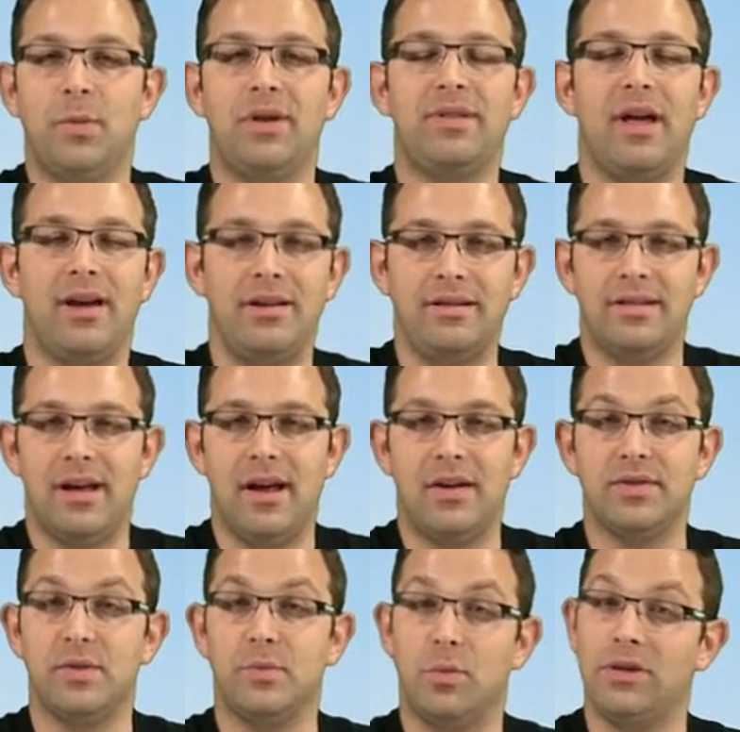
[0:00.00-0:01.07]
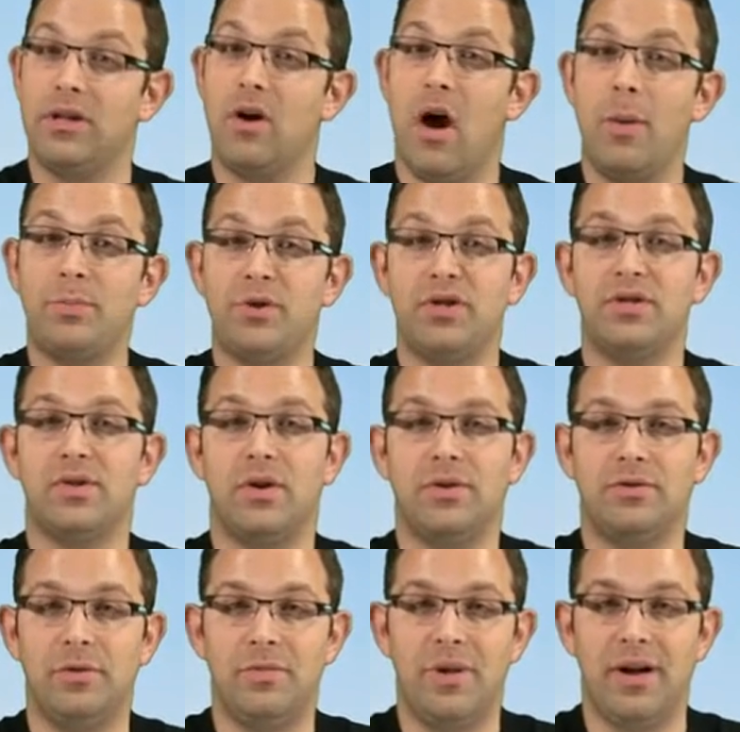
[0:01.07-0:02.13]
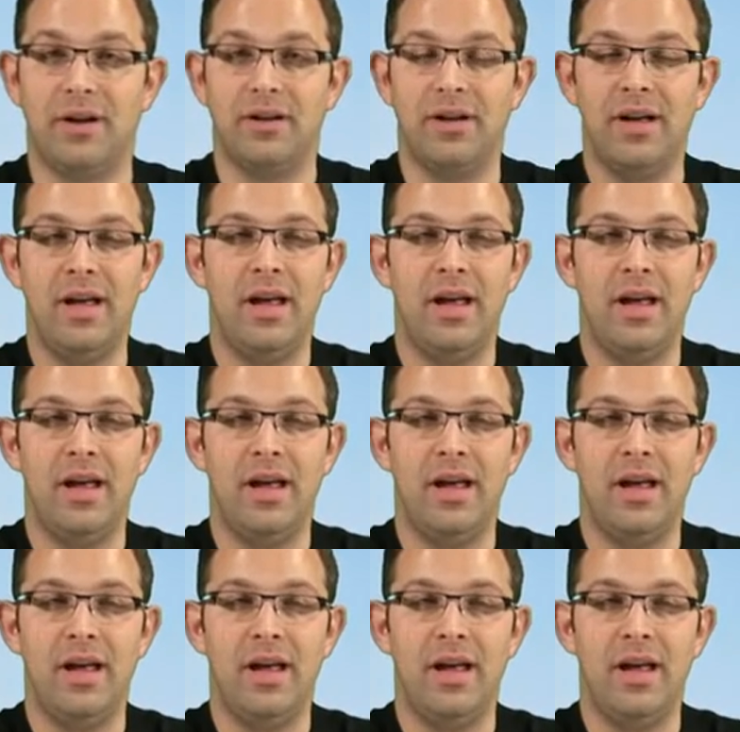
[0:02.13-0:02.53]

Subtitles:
what that entails, and what the options are from there.